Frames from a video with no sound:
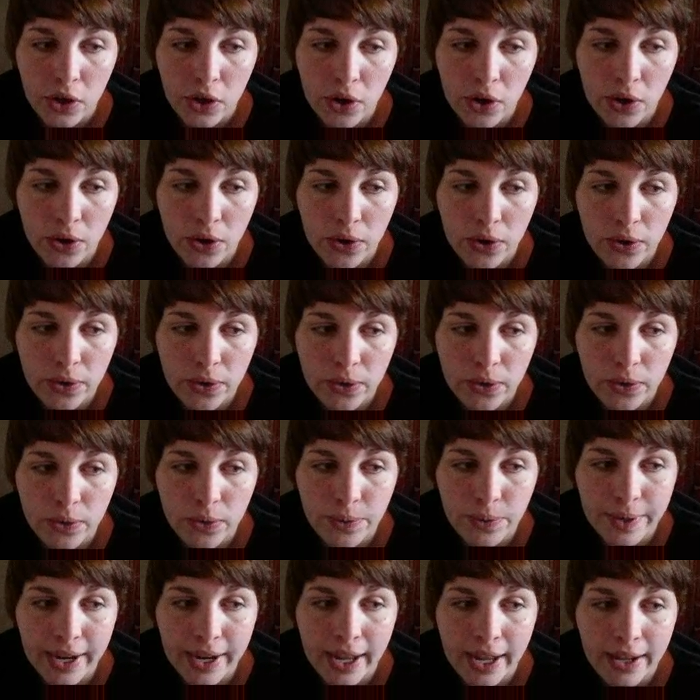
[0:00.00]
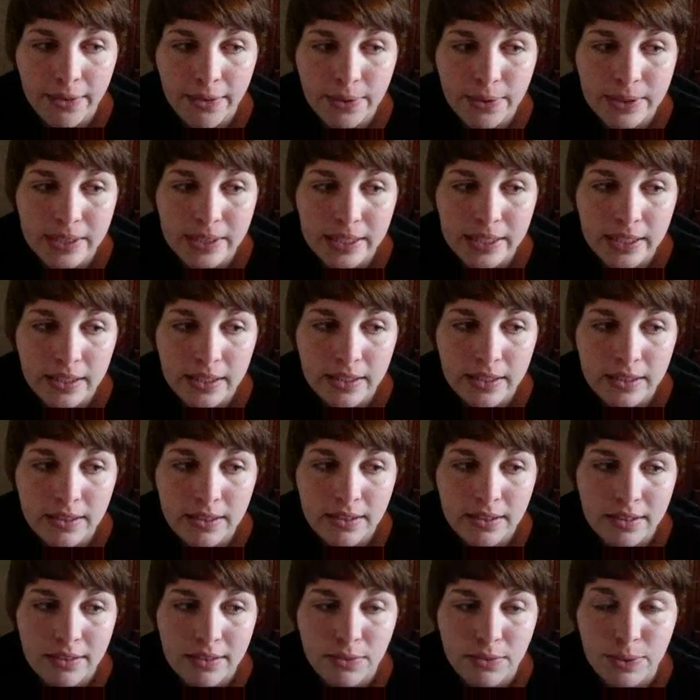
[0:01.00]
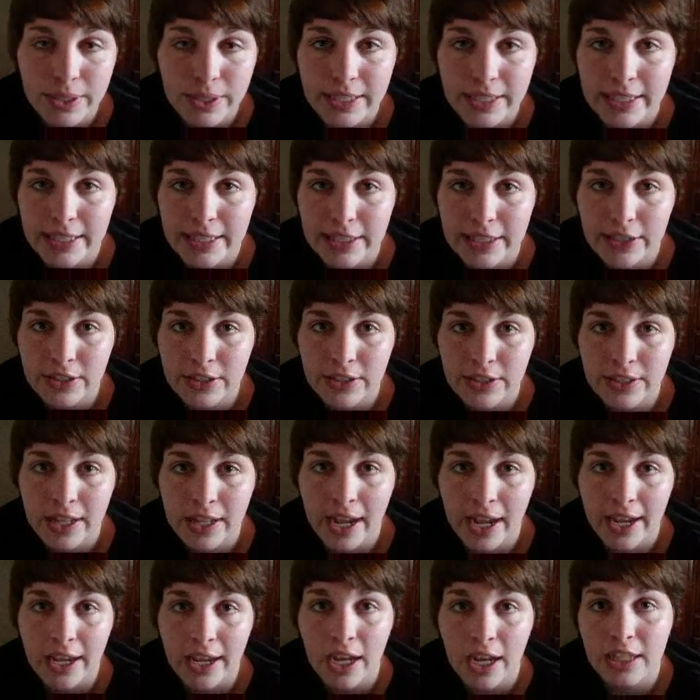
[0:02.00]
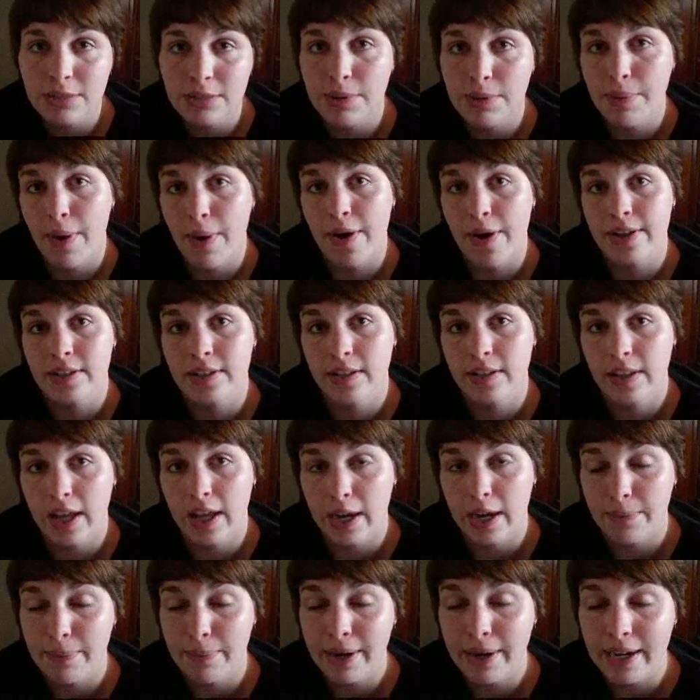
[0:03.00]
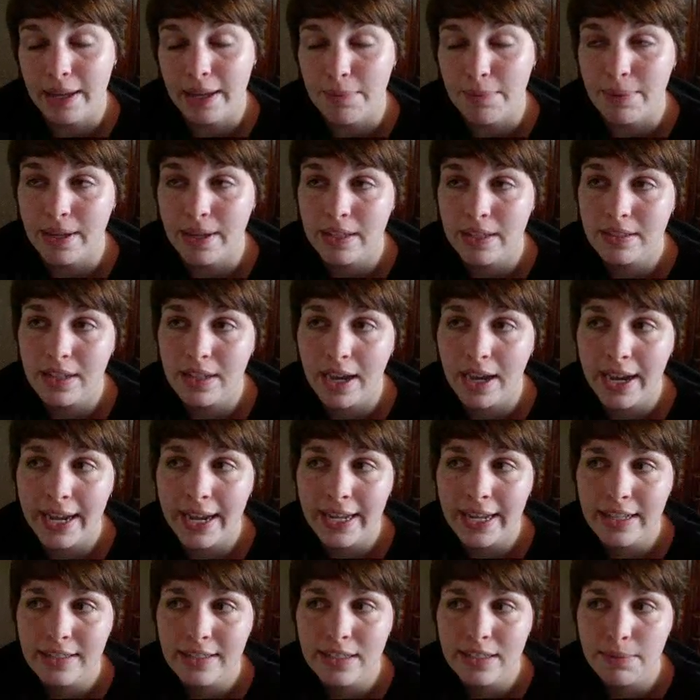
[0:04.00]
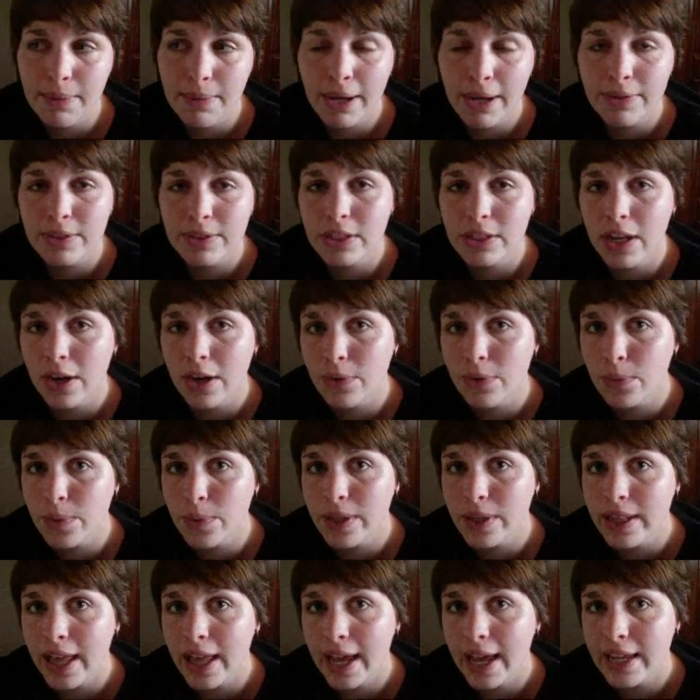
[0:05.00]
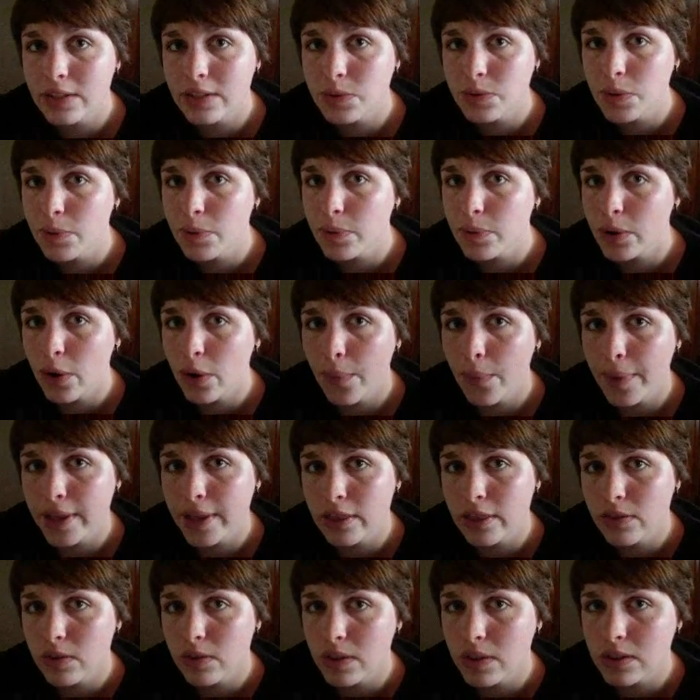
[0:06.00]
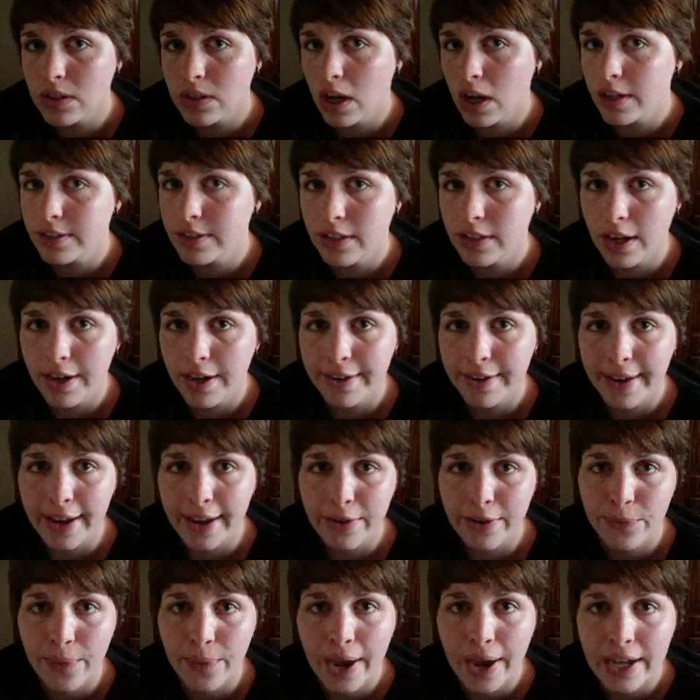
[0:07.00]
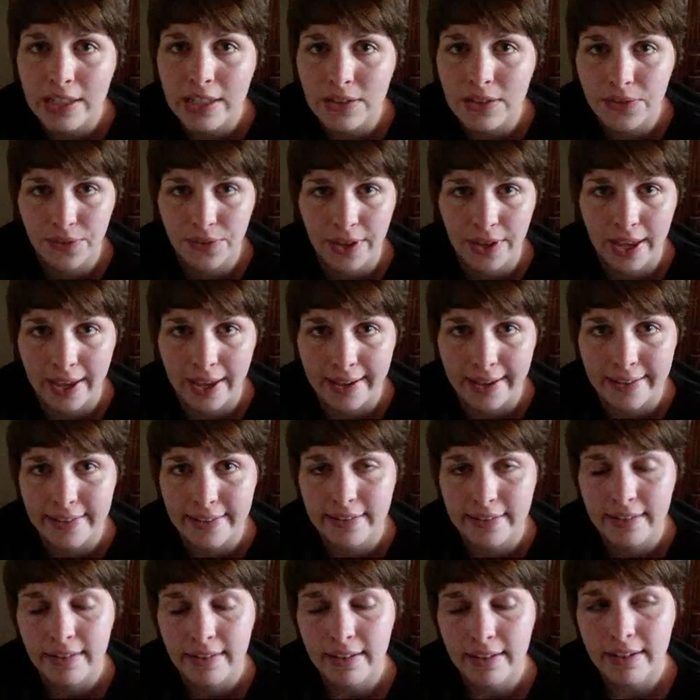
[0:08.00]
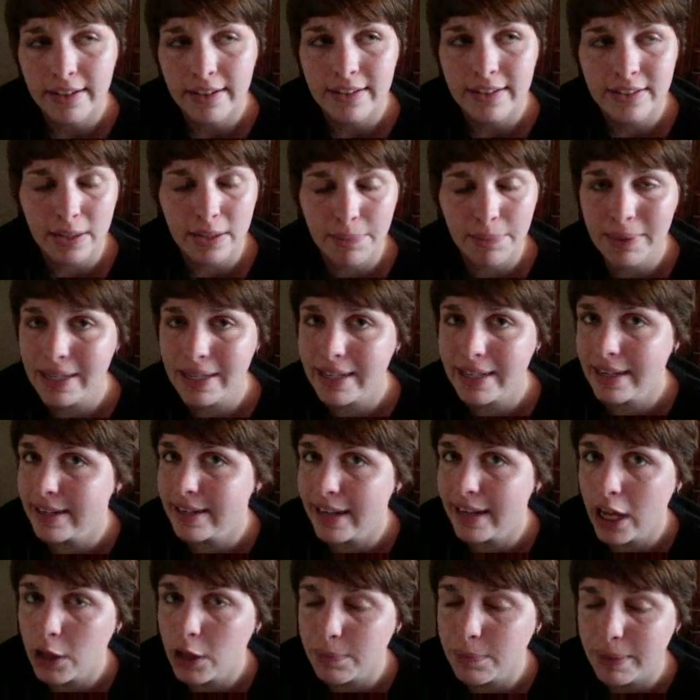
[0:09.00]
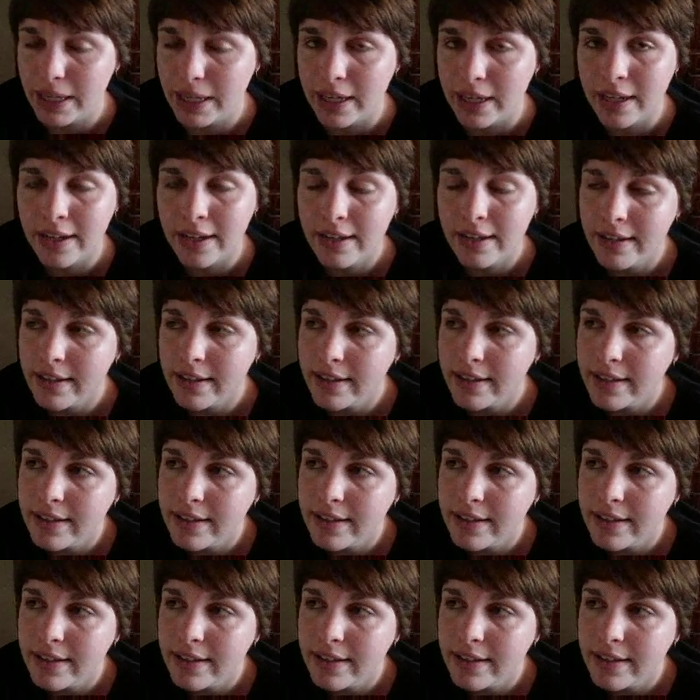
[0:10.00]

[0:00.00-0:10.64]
So, when I was little, really little, I cost my parents a lot of money because I somehow did not realize we were going through this hot dog and rice phase. Somebody didn't tell me.